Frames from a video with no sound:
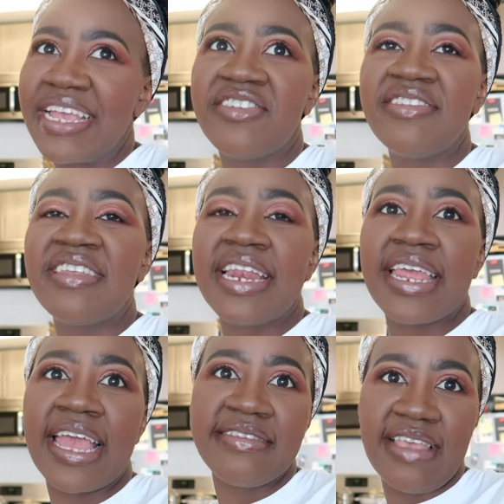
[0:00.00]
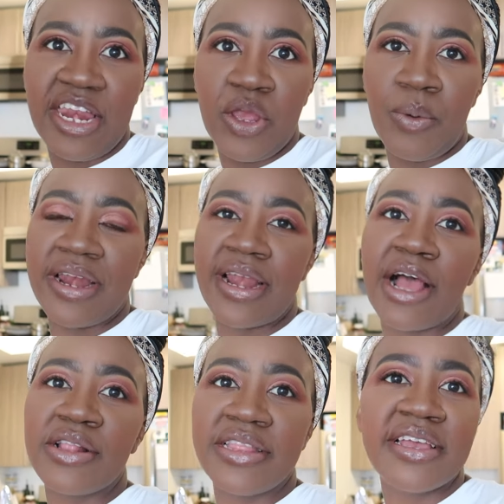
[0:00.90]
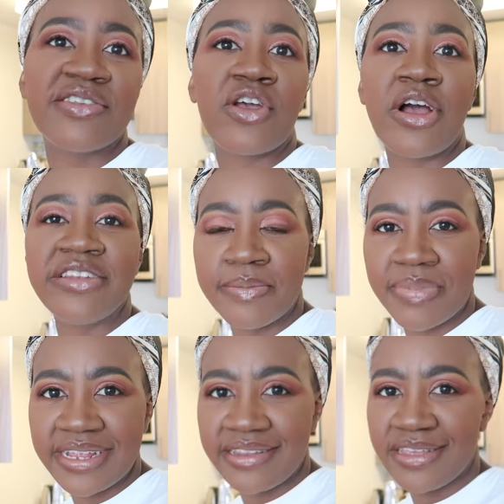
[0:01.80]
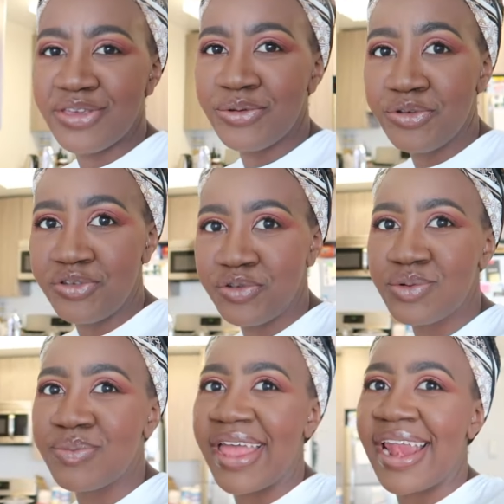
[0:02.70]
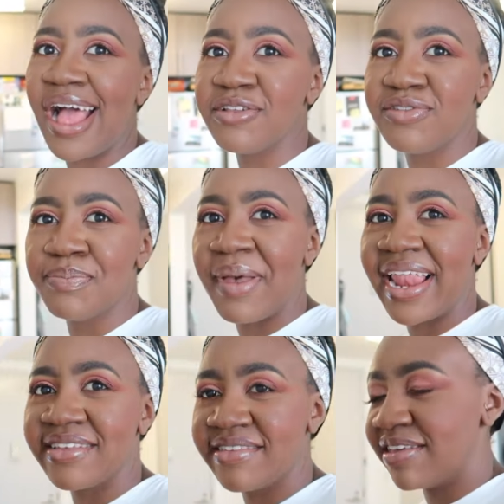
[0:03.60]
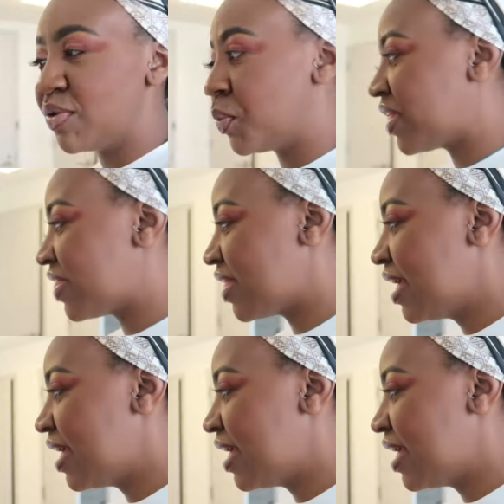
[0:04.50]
just in case anyone out there is contemplating YouTube and how to balance it with,